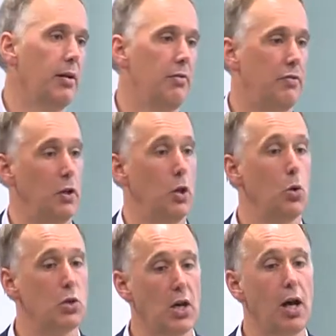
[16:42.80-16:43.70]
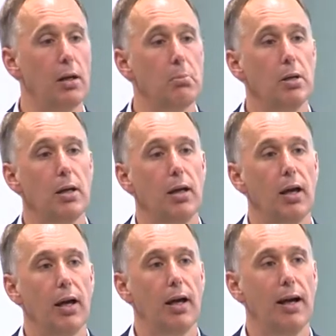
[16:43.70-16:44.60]
for a long time,
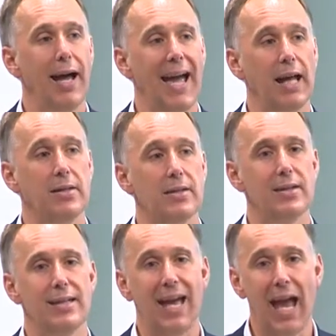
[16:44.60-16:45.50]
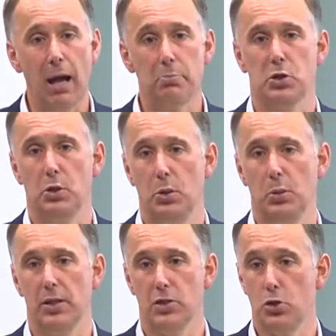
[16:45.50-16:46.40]
and it
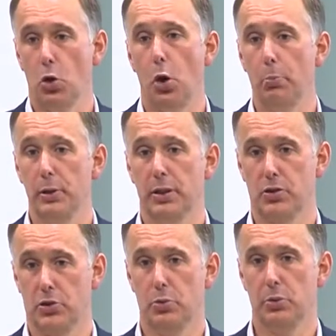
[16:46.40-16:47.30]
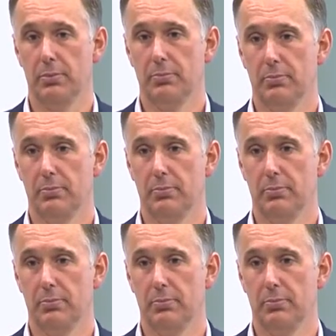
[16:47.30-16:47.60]
absolutely is not a BRICS story.